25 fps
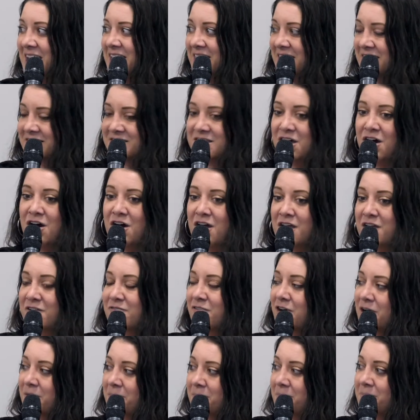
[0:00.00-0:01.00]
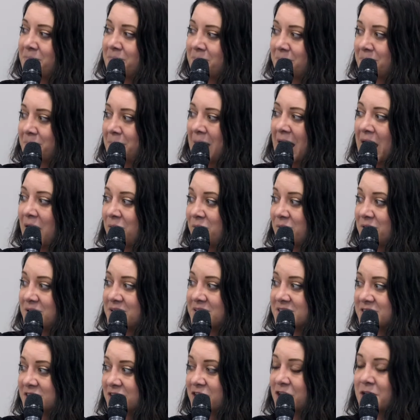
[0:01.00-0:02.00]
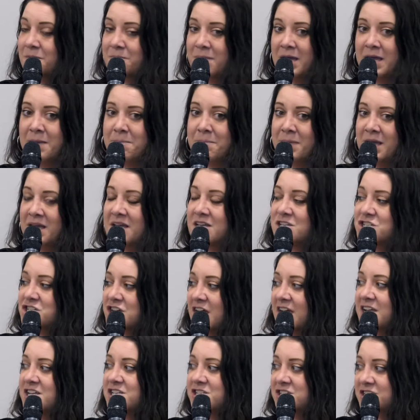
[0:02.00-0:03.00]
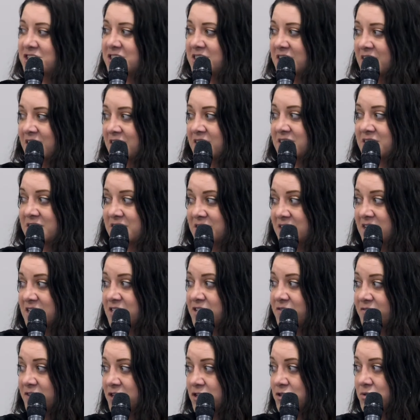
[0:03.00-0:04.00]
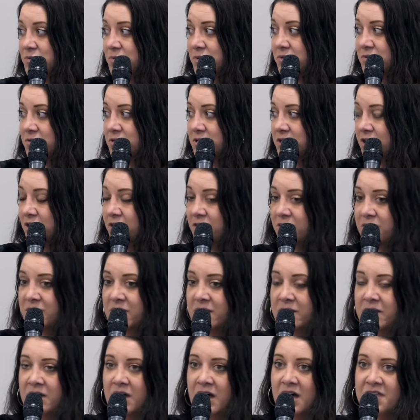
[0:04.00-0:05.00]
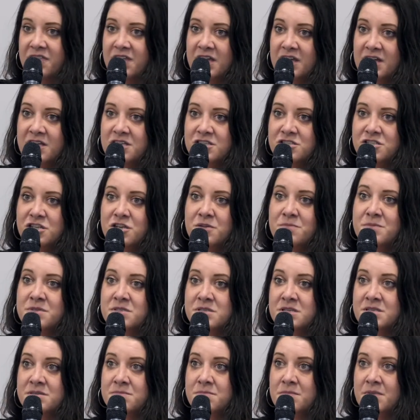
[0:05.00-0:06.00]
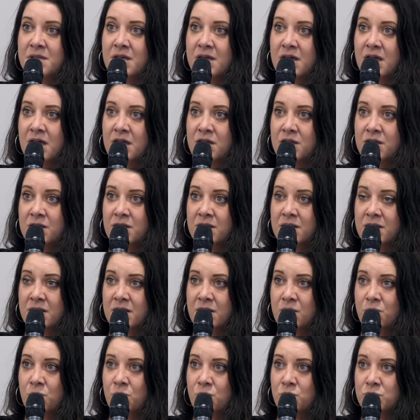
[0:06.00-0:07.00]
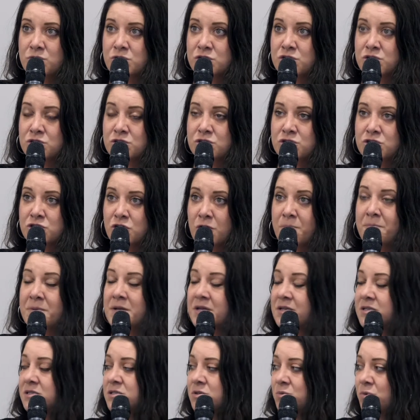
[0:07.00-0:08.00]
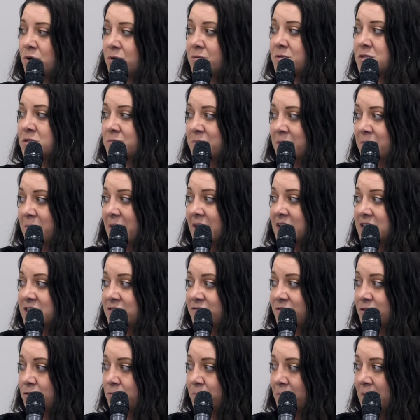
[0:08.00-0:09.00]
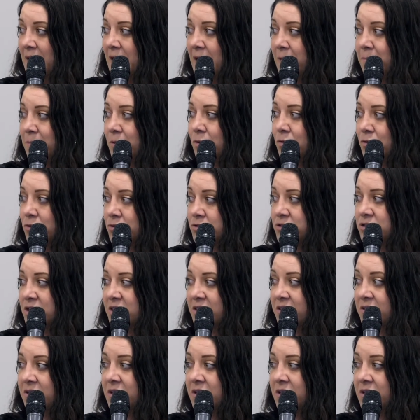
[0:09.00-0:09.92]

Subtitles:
there's higher up powers that can make bigger changes than us as individuals. So I think consumers are stopping to want to be made to feel bad, but also,